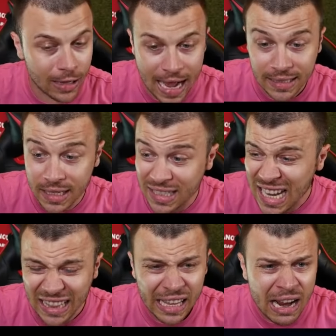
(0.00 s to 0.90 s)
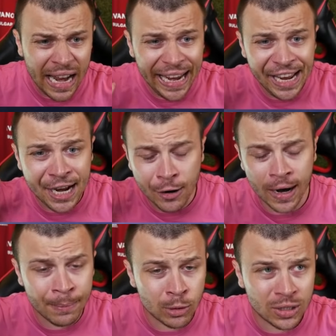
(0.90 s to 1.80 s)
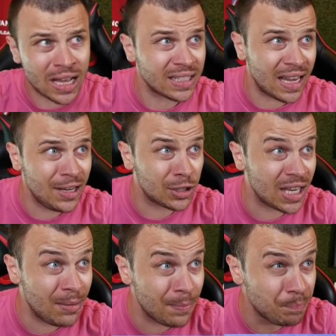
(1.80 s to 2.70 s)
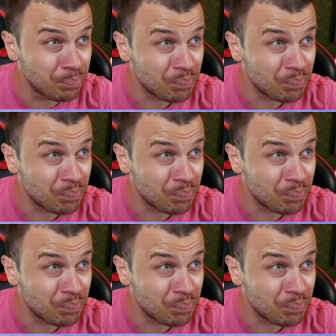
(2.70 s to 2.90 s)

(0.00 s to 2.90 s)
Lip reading: Guys, he's got incredible stats. I used him